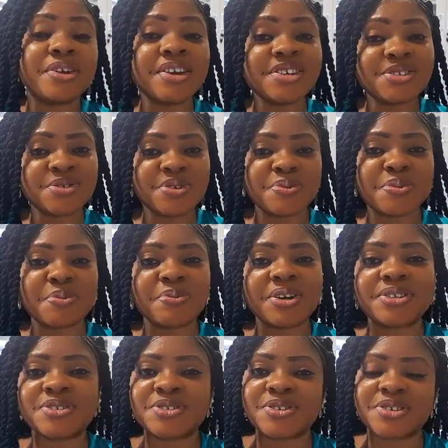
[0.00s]
Please do
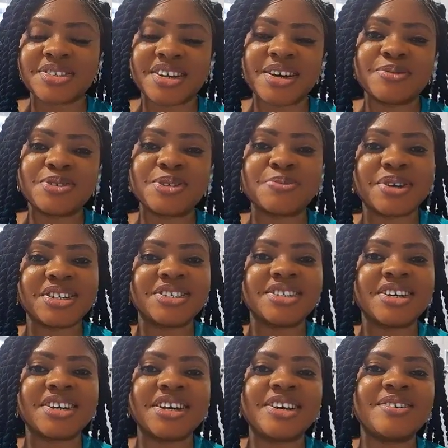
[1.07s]
remember to subscribe to my
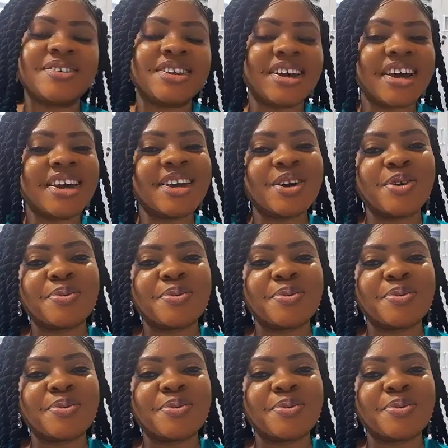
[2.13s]
channel, like,